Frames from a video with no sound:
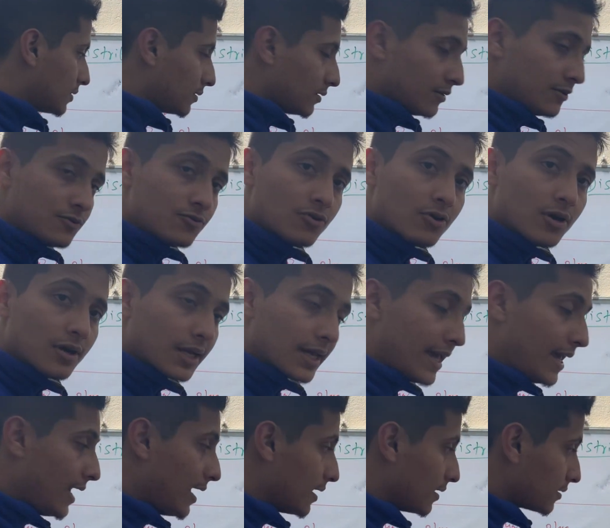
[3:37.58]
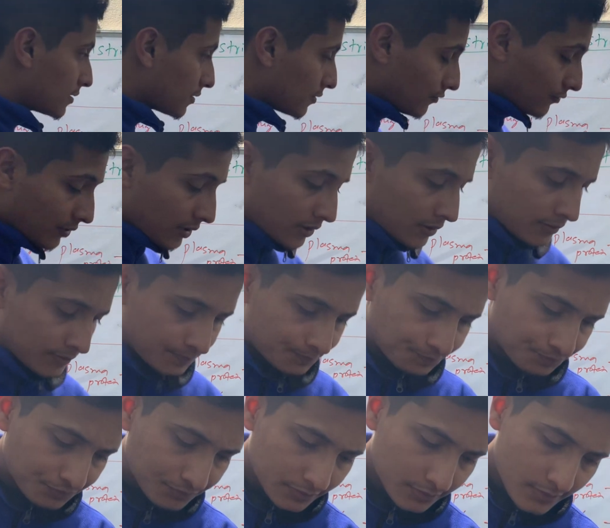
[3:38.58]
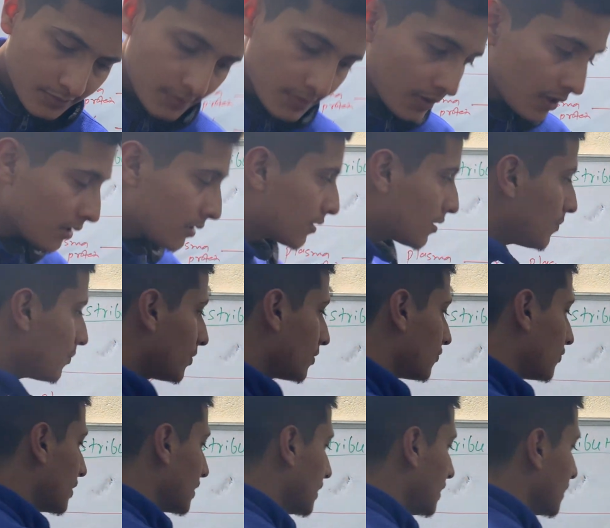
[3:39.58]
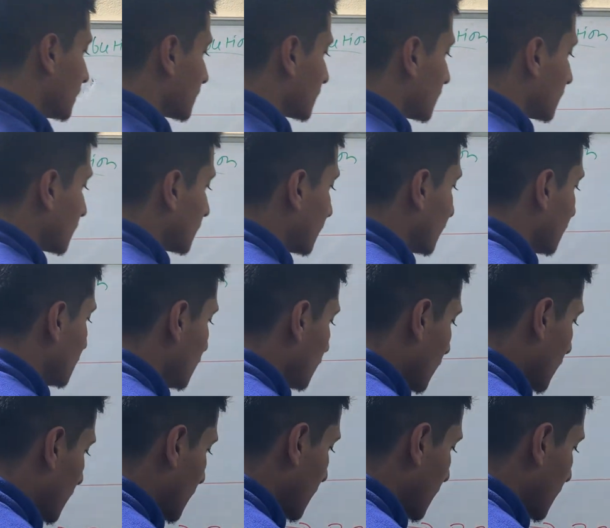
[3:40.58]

drug S will compete with this drug.